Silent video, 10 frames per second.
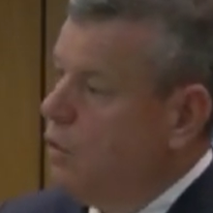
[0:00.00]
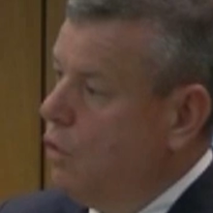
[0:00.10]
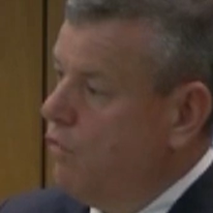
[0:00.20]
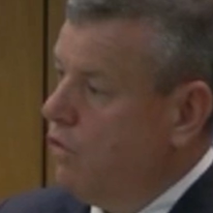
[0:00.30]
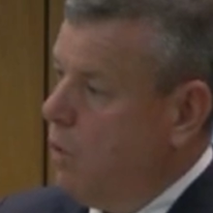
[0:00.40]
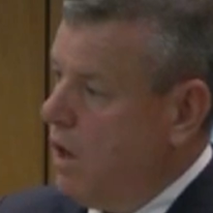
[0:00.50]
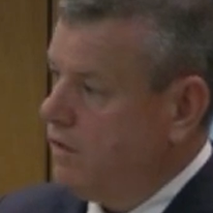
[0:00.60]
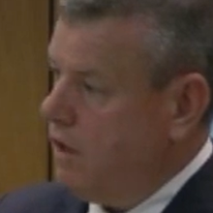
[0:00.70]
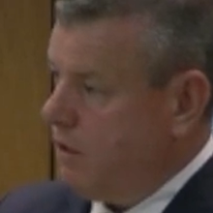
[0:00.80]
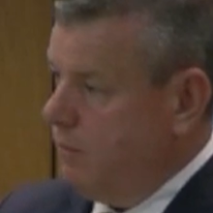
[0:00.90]
over
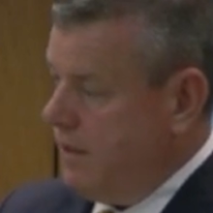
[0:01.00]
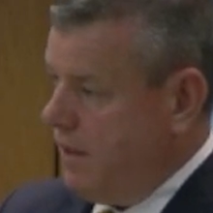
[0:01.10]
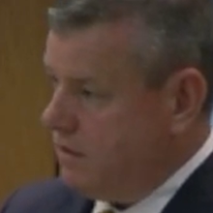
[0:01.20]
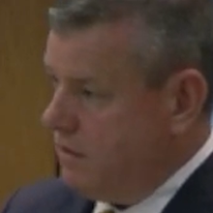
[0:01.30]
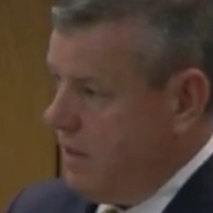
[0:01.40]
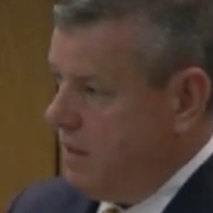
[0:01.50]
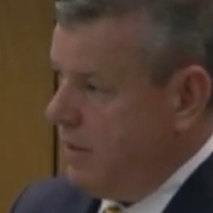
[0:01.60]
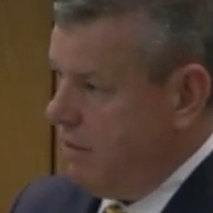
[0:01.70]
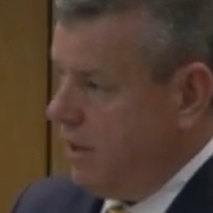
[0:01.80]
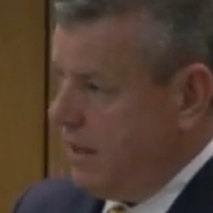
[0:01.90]
what documentation might
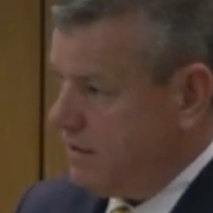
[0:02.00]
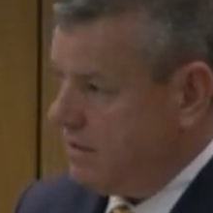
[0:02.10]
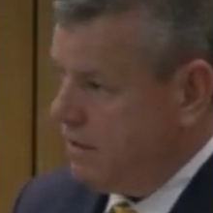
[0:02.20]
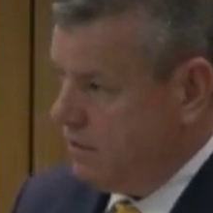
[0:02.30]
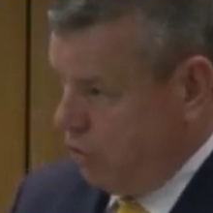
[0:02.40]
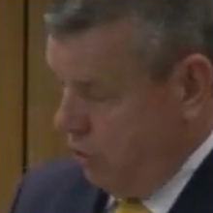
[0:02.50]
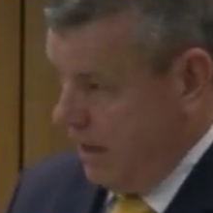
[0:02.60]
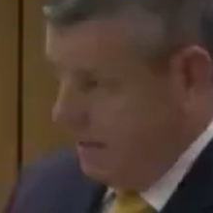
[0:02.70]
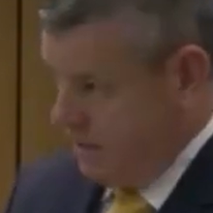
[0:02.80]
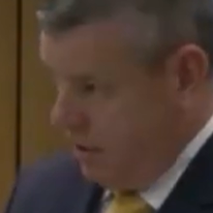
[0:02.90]
be released to an
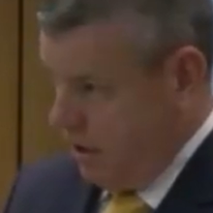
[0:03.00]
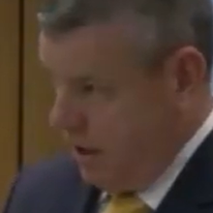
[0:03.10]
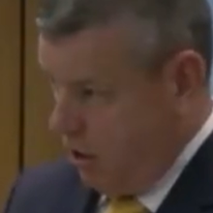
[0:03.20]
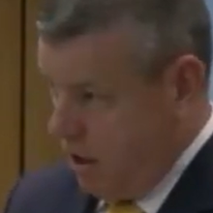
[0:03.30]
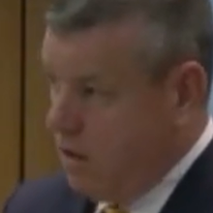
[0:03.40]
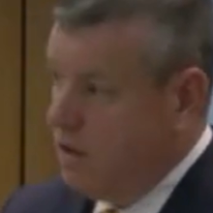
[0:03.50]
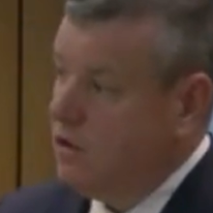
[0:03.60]
ICRIR.